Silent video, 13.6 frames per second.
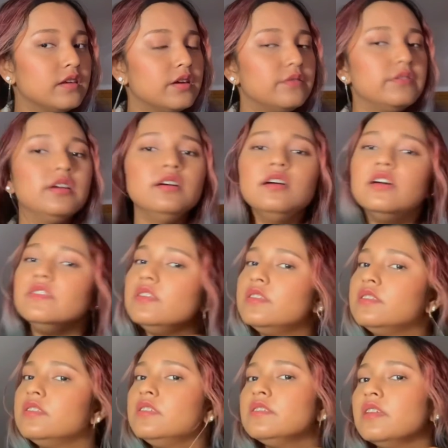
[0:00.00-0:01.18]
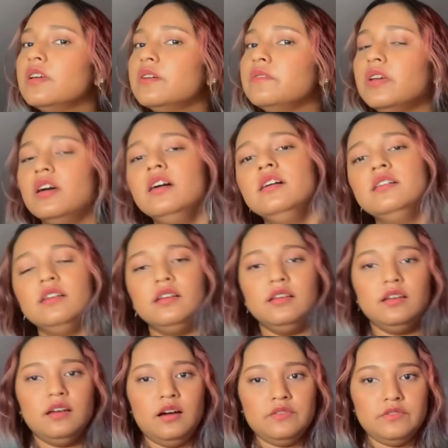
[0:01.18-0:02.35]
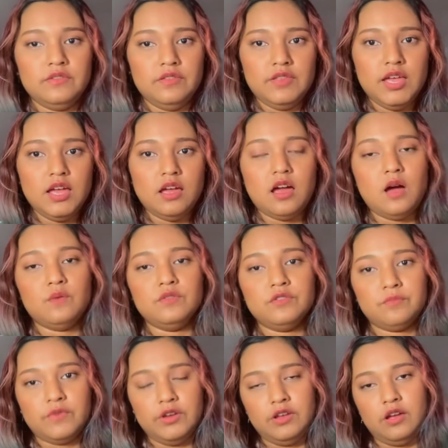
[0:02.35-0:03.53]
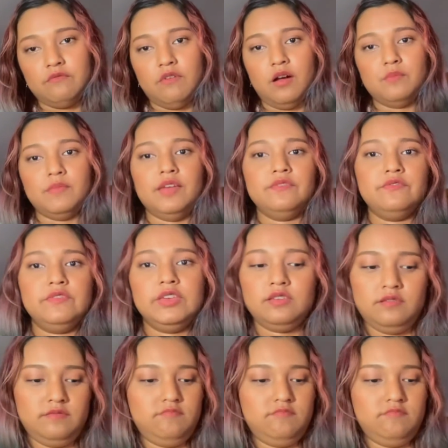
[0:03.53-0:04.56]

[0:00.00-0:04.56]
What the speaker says: area and then this area. Other than that, I would spray around my feet